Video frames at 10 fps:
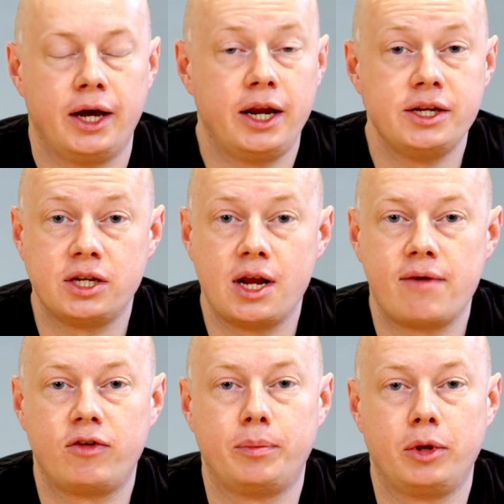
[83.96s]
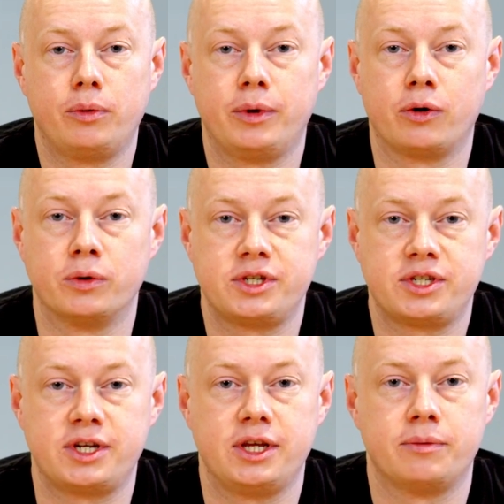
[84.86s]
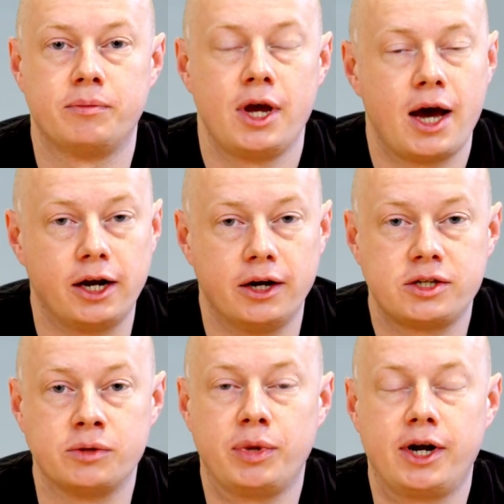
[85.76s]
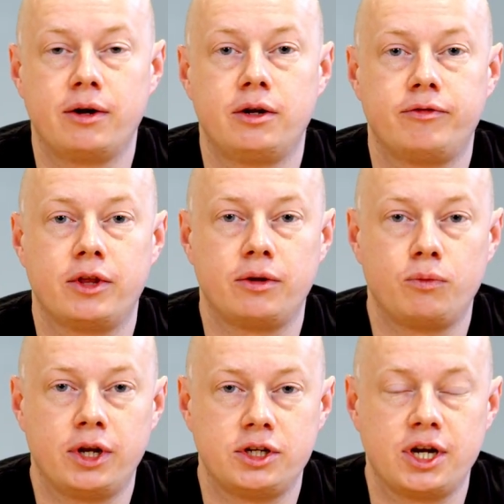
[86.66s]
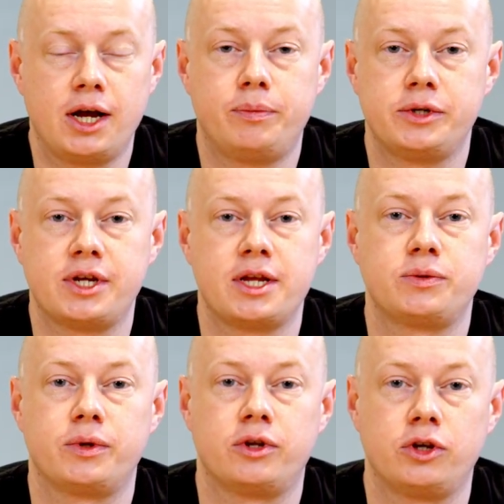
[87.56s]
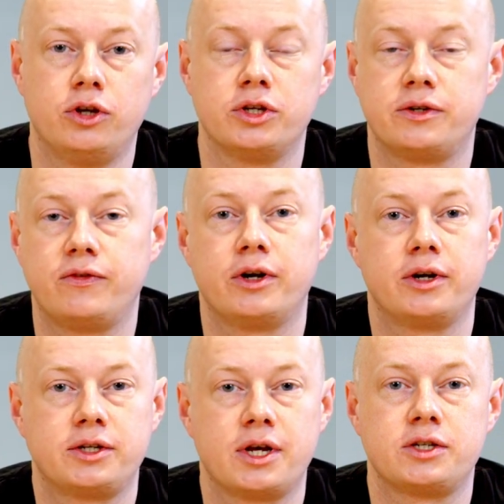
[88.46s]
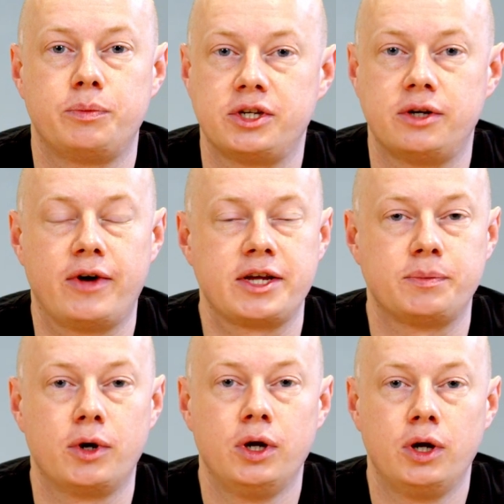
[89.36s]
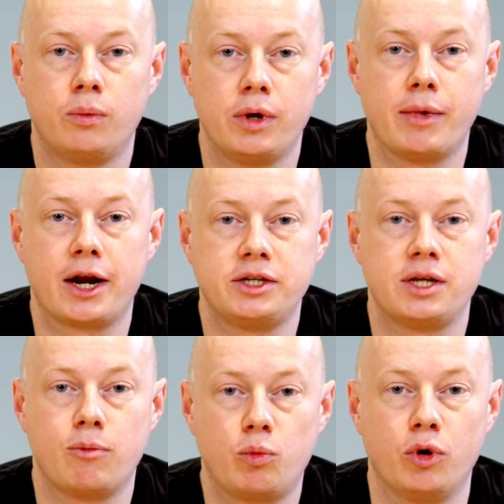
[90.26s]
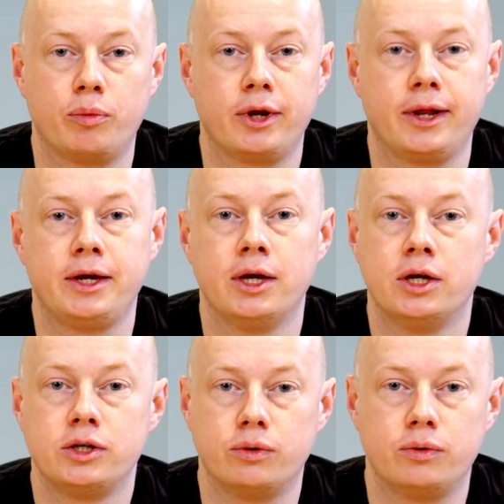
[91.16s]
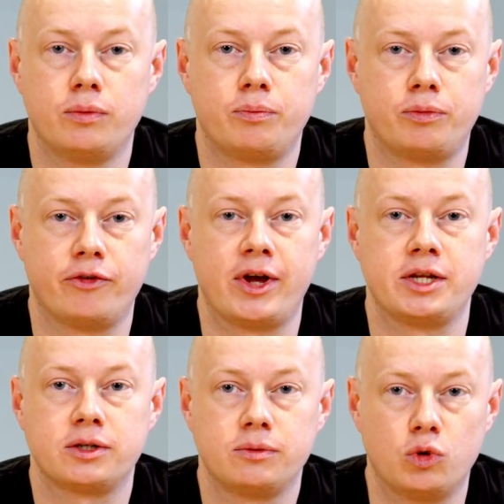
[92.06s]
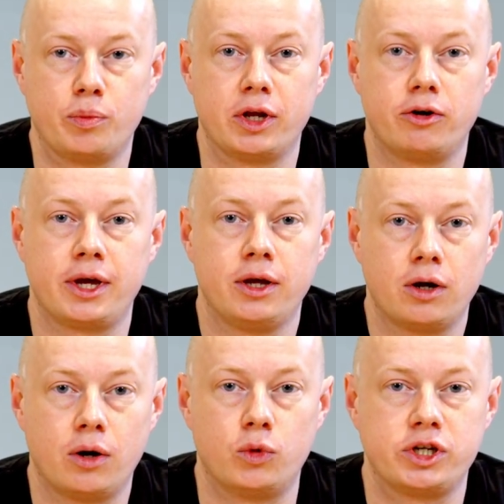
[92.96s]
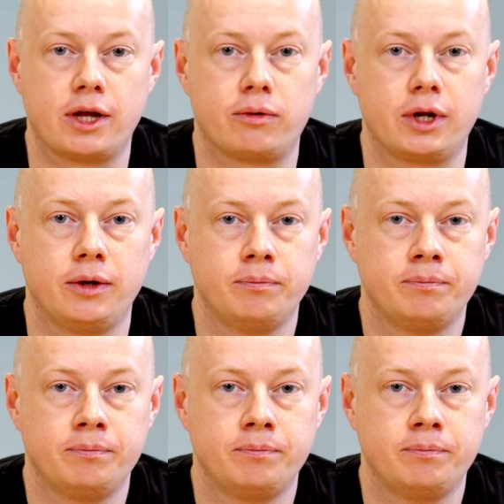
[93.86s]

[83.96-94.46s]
it is inevitable that we're going to see them, and it is imperative that when a child presents with an acute severe exacerbation of asthma, we manage them appropriately to prevent morbidity and mortality.